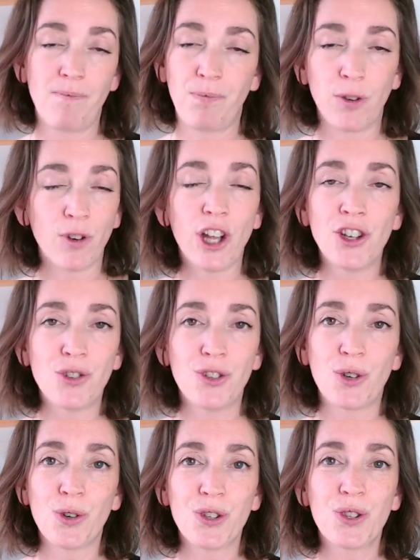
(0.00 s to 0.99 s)
of countries
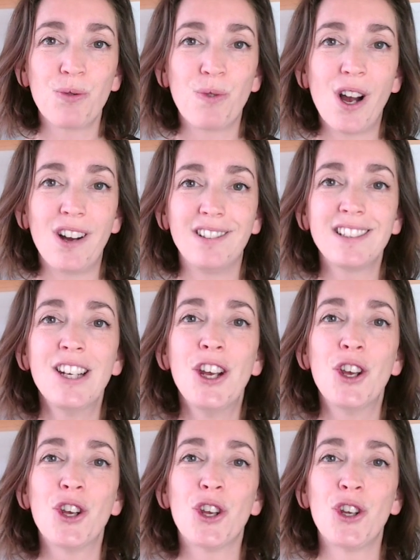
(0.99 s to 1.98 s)
across the world
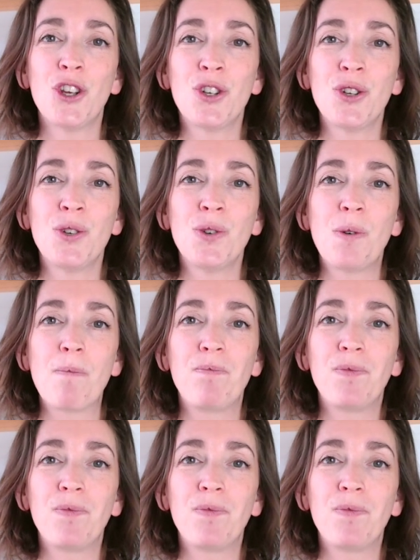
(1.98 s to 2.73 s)
who